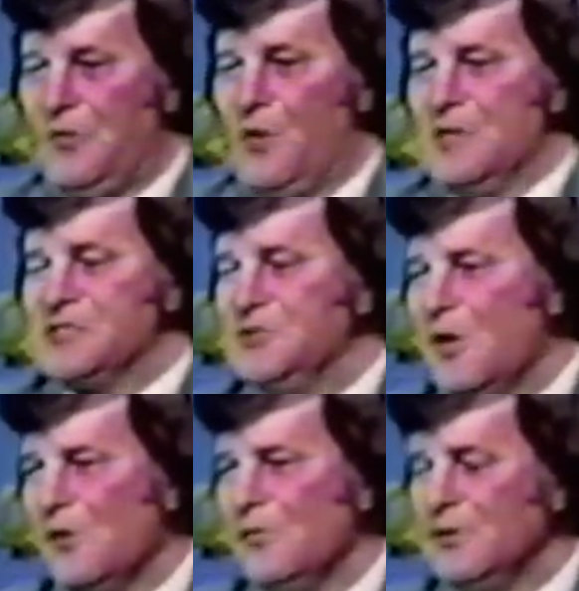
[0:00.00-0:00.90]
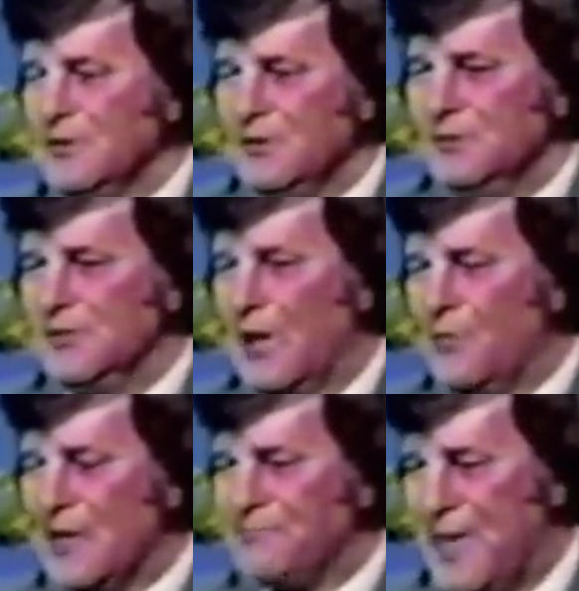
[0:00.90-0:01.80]
There is no
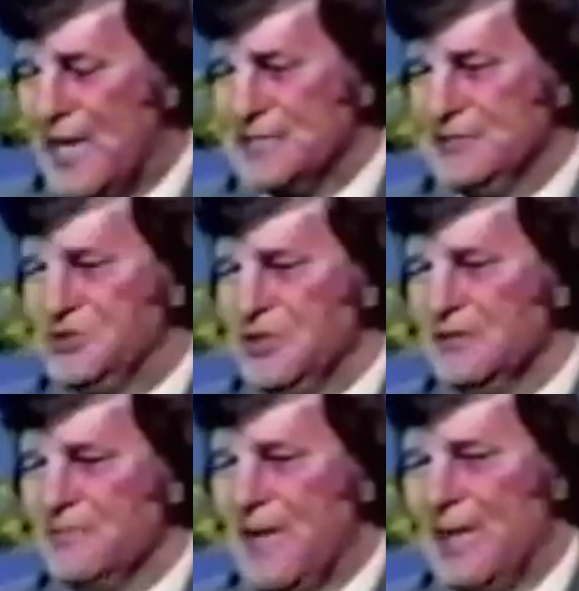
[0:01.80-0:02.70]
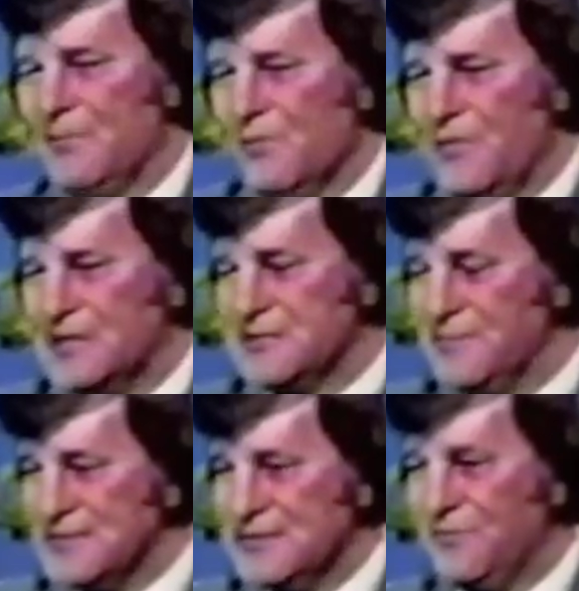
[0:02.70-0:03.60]
direct passage in the Bible that
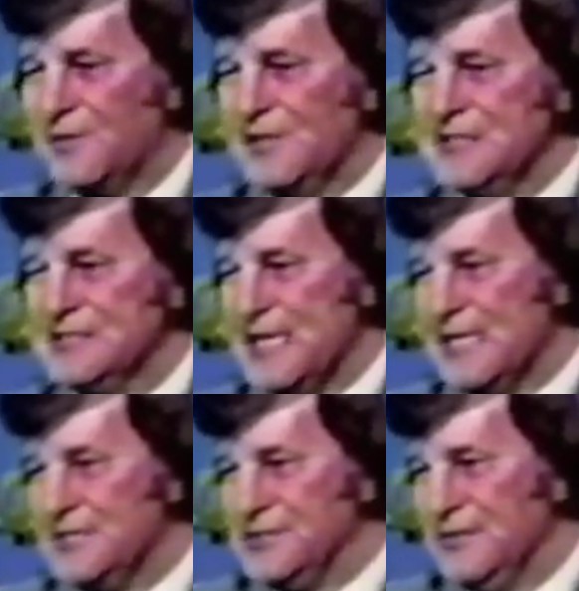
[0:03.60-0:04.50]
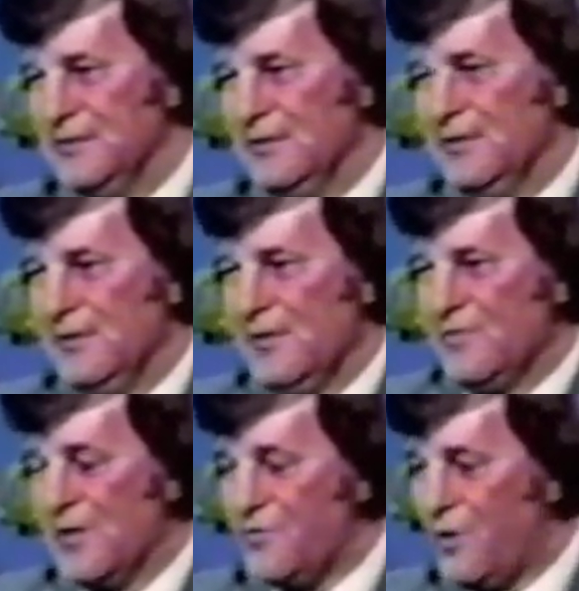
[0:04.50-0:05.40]
specifically says
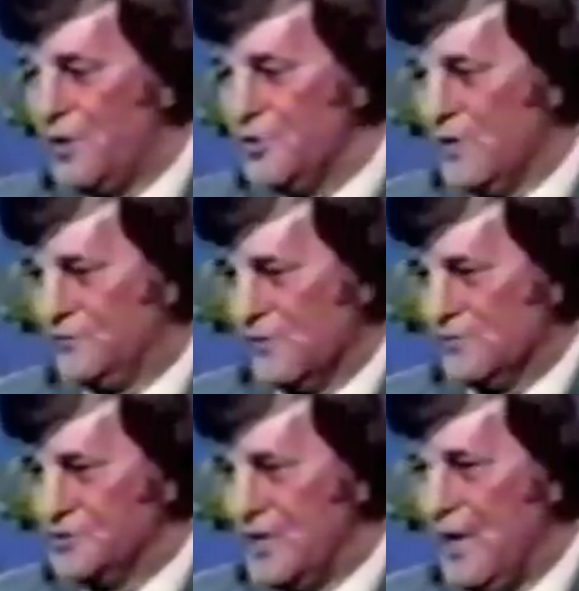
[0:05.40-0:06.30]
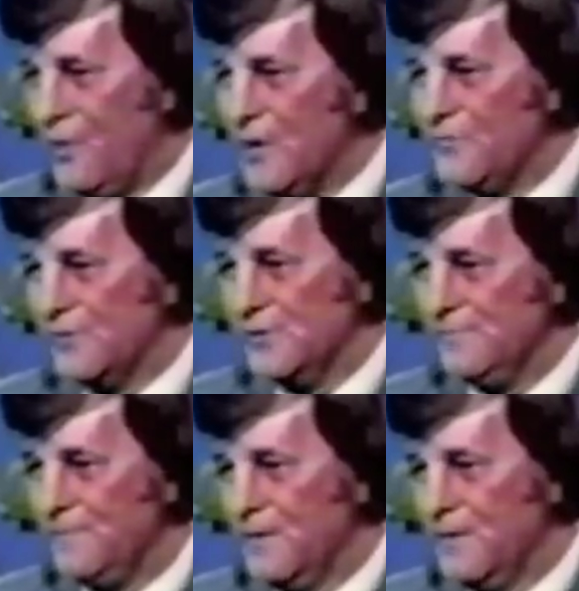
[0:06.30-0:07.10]
that there are UFOs. However,